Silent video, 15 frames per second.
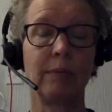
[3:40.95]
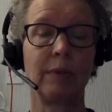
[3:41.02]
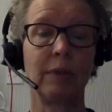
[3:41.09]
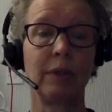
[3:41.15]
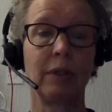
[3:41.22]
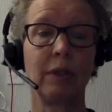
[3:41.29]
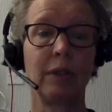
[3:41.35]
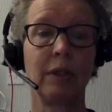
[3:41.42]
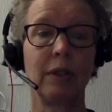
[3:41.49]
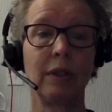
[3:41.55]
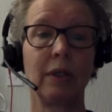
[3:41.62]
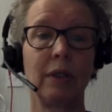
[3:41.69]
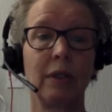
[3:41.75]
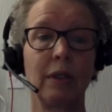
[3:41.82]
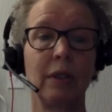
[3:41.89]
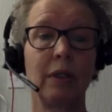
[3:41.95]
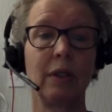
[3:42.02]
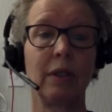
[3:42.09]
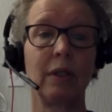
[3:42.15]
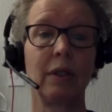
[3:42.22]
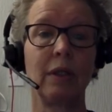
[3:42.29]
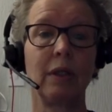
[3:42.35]

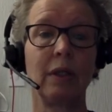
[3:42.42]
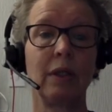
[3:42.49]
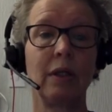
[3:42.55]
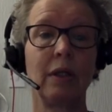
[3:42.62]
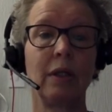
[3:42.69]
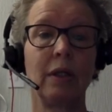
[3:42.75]
Nobody speaks.